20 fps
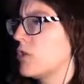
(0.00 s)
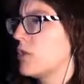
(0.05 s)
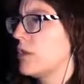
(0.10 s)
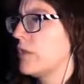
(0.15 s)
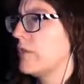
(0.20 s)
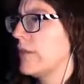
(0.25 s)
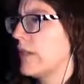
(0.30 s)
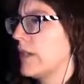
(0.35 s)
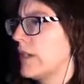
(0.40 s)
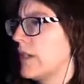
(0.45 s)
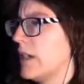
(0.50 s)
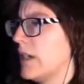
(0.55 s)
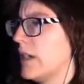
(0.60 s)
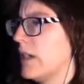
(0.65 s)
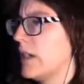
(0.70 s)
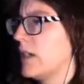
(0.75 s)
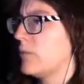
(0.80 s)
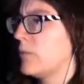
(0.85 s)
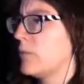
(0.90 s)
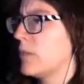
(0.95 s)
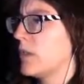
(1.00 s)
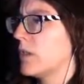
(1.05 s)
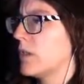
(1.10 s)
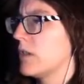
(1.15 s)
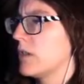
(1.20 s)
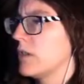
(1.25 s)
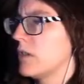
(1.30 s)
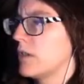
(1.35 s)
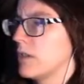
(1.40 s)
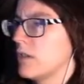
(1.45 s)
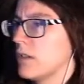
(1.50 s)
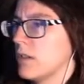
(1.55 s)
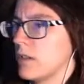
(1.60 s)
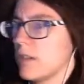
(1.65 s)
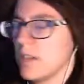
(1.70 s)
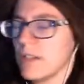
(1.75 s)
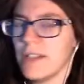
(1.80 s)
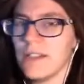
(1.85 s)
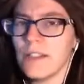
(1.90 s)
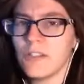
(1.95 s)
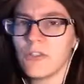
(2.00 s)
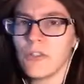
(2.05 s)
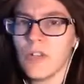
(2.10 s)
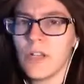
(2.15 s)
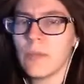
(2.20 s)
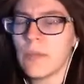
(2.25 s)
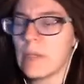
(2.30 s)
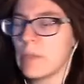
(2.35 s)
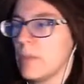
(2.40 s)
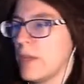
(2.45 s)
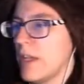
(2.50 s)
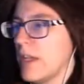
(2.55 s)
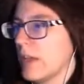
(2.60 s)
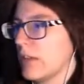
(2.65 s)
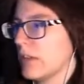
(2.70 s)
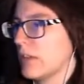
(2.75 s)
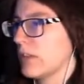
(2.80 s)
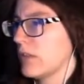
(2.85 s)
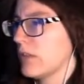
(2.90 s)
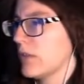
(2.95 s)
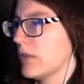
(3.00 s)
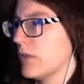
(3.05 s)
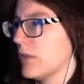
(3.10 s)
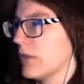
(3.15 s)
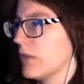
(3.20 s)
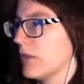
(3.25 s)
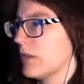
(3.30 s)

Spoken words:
sure if I can, but I'll try my best.